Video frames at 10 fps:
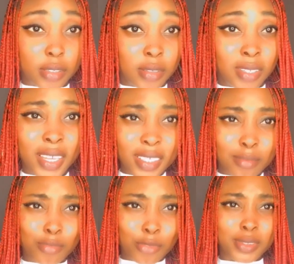Get
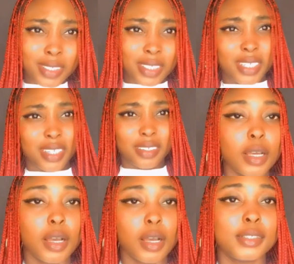more details.
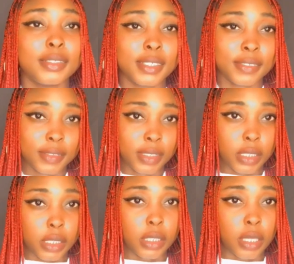
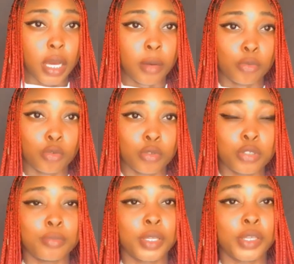Definitely I'm going to
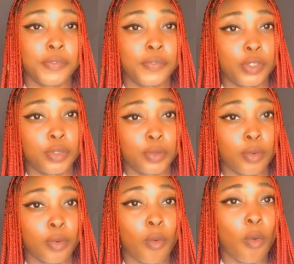make a video
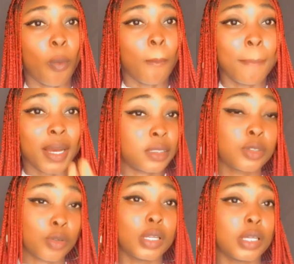
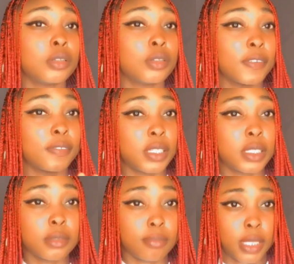particularly on affiliate
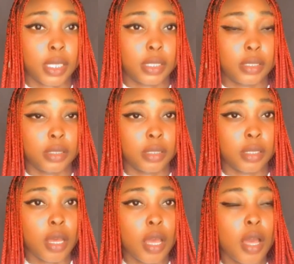marketing
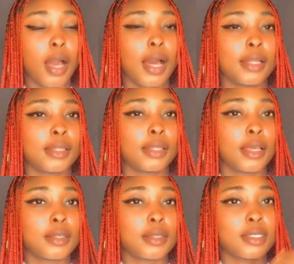and
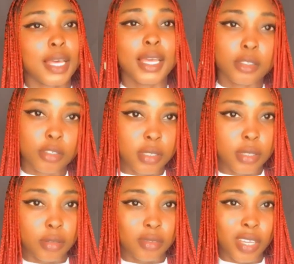sites
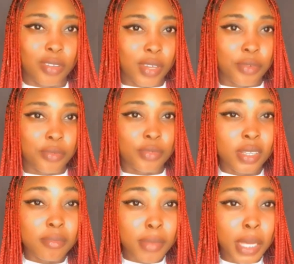that you can really
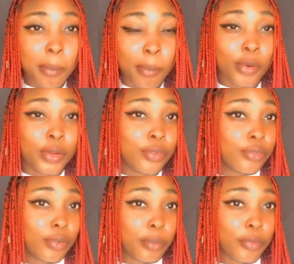make money
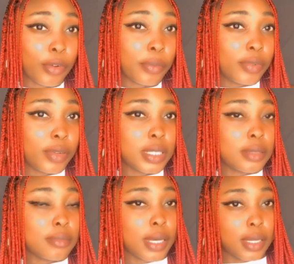from affiliate
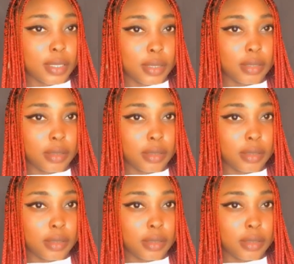marketing.